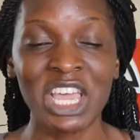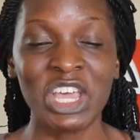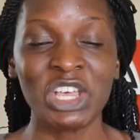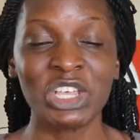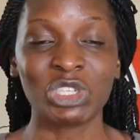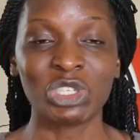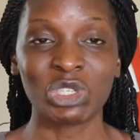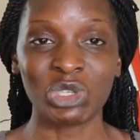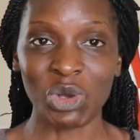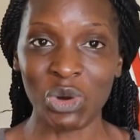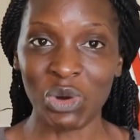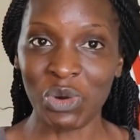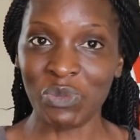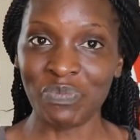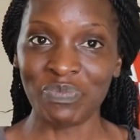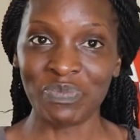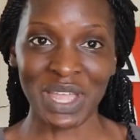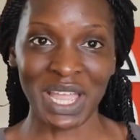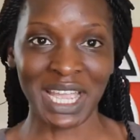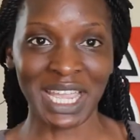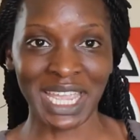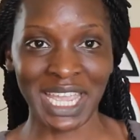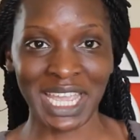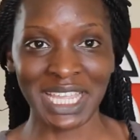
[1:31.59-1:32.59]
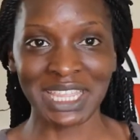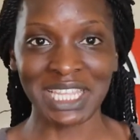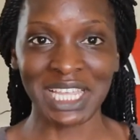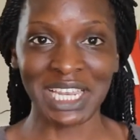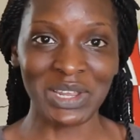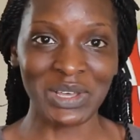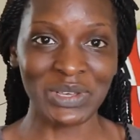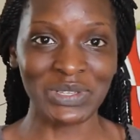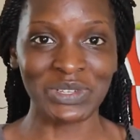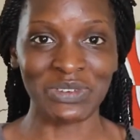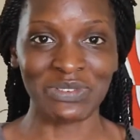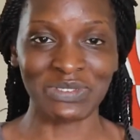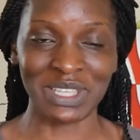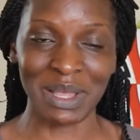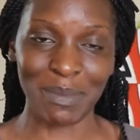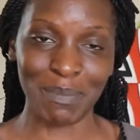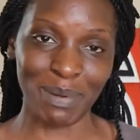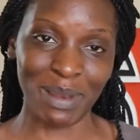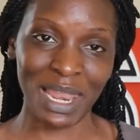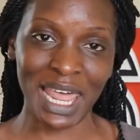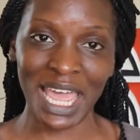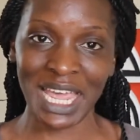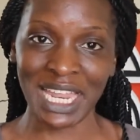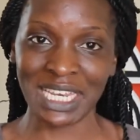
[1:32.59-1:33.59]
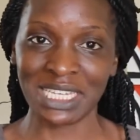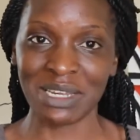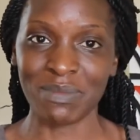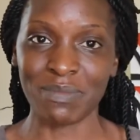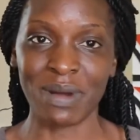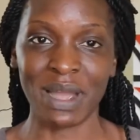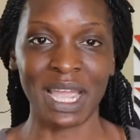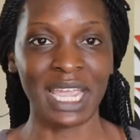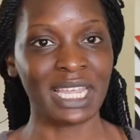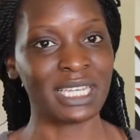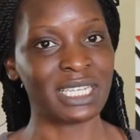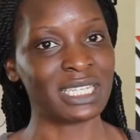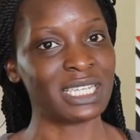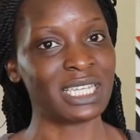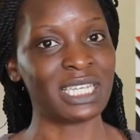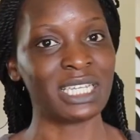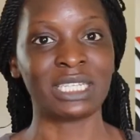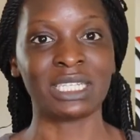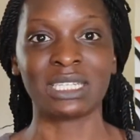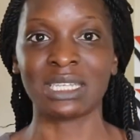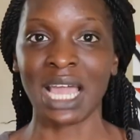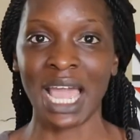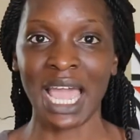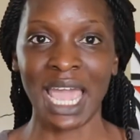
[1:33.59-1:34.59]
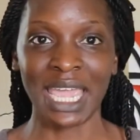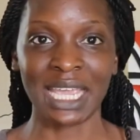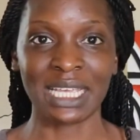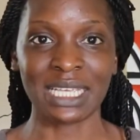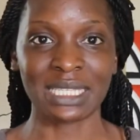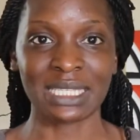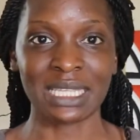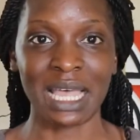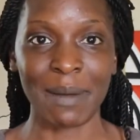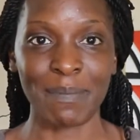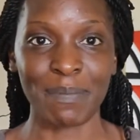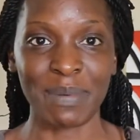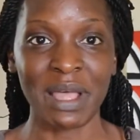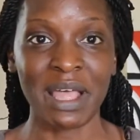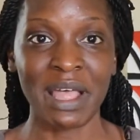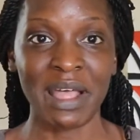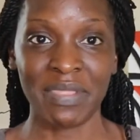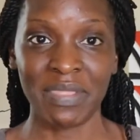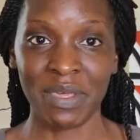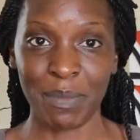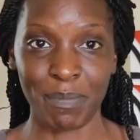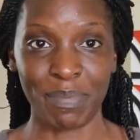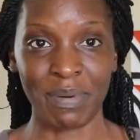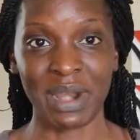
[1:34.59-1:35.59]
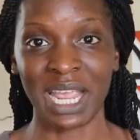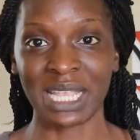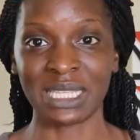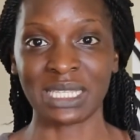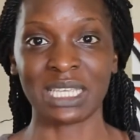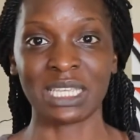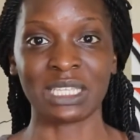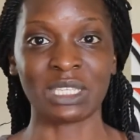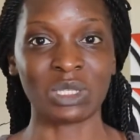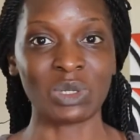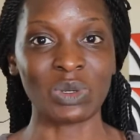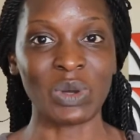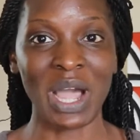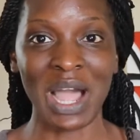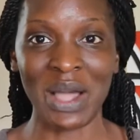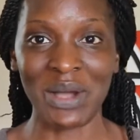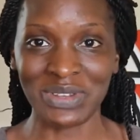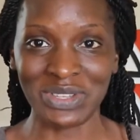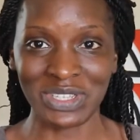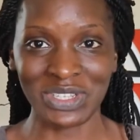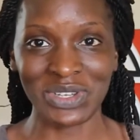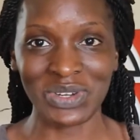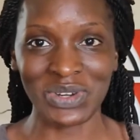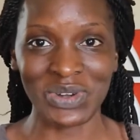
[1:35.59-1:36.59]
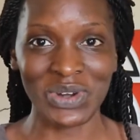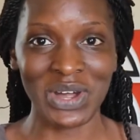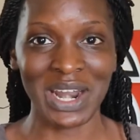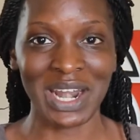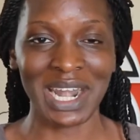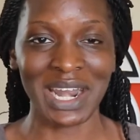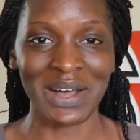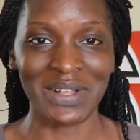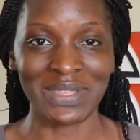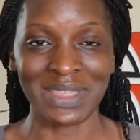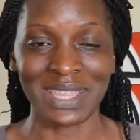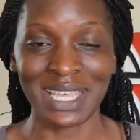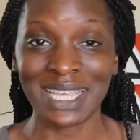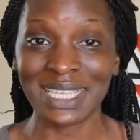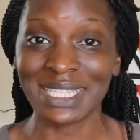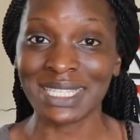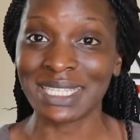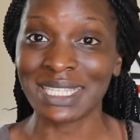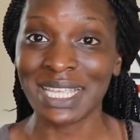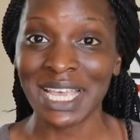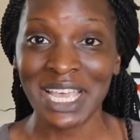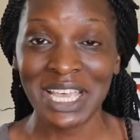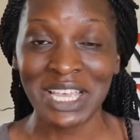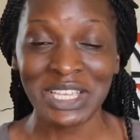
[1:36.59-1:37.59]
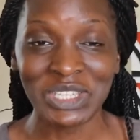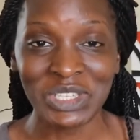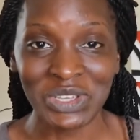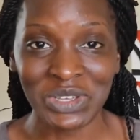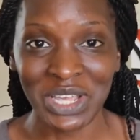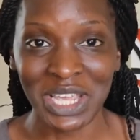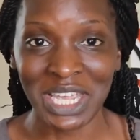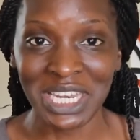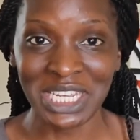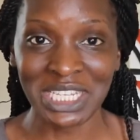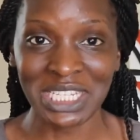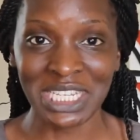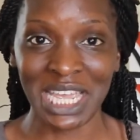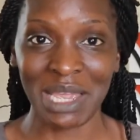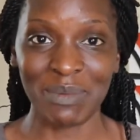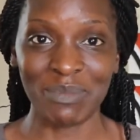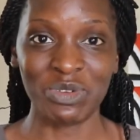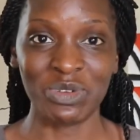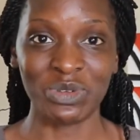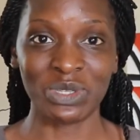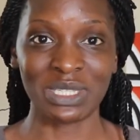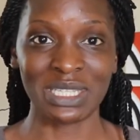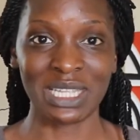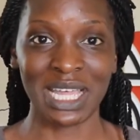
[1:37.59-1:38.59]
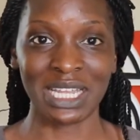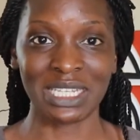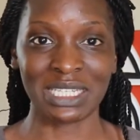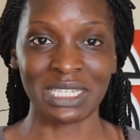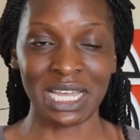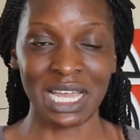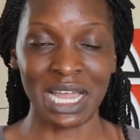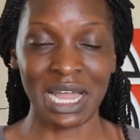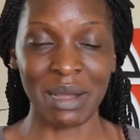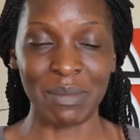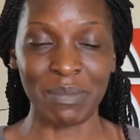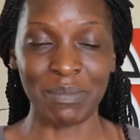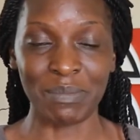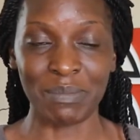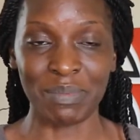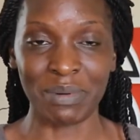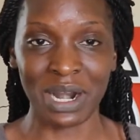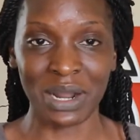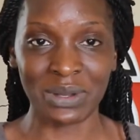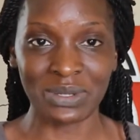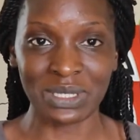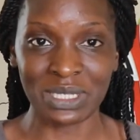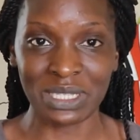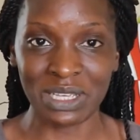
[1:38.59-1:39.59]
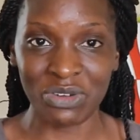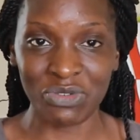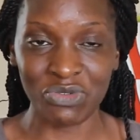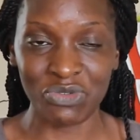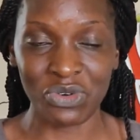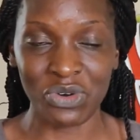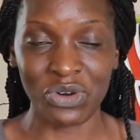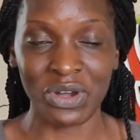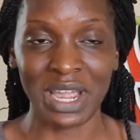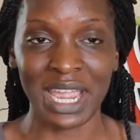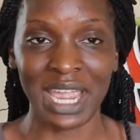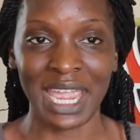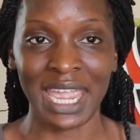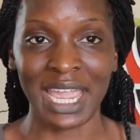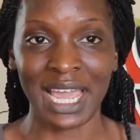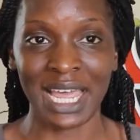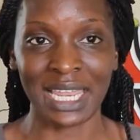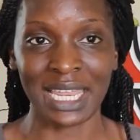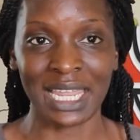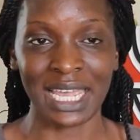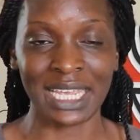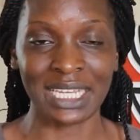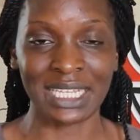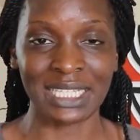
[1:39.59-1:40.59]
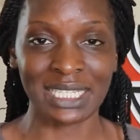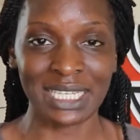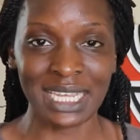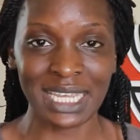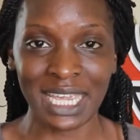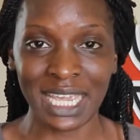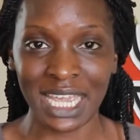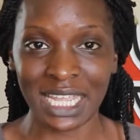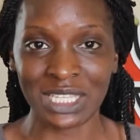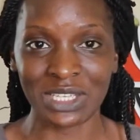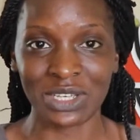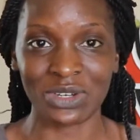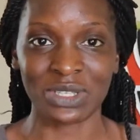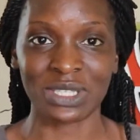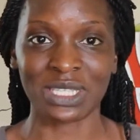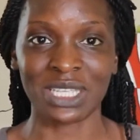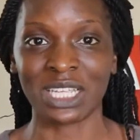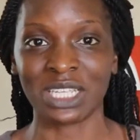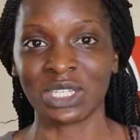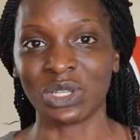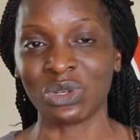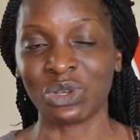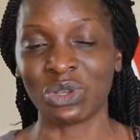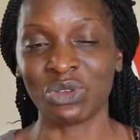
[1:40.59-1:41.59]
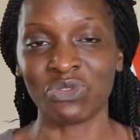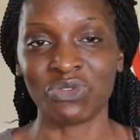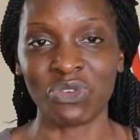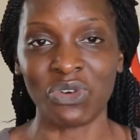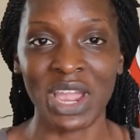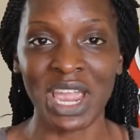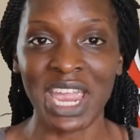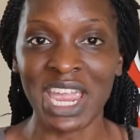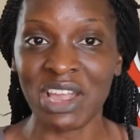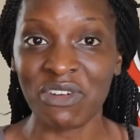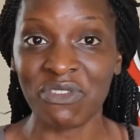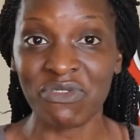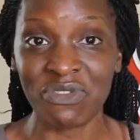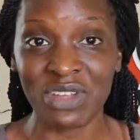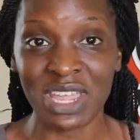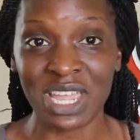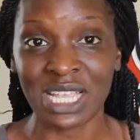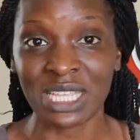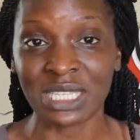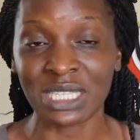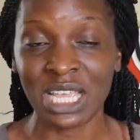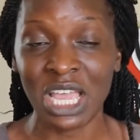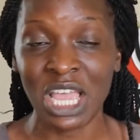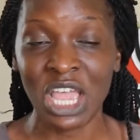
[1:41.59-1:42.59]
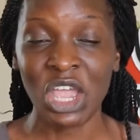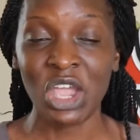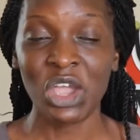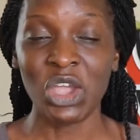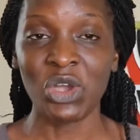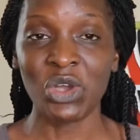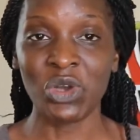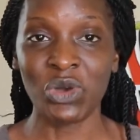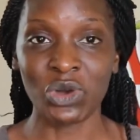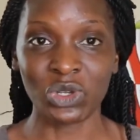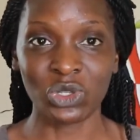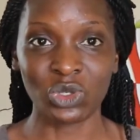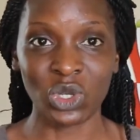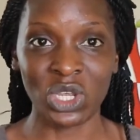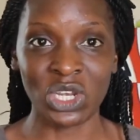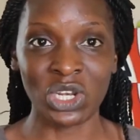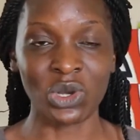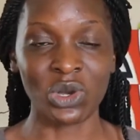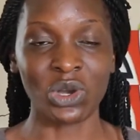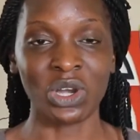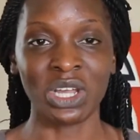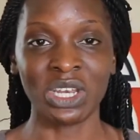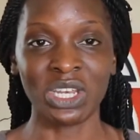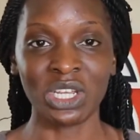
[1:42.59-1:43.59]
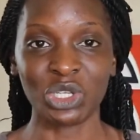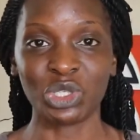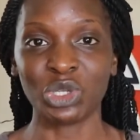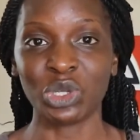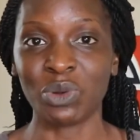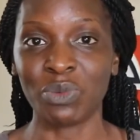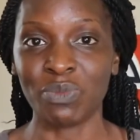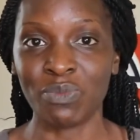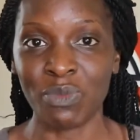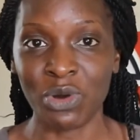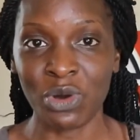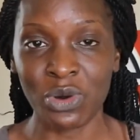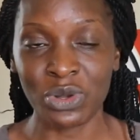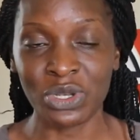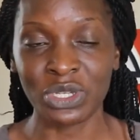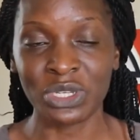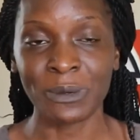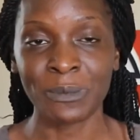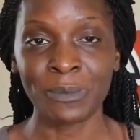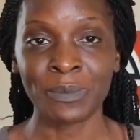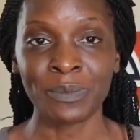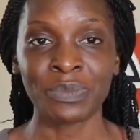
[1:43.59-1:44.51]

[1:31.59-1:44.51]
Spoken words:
So again, the laws of supply and demand, it hikes up the prices. So how do you go around this? So anytime you start browsing for airline tickets or you start looking for airfares, go to incognito mode.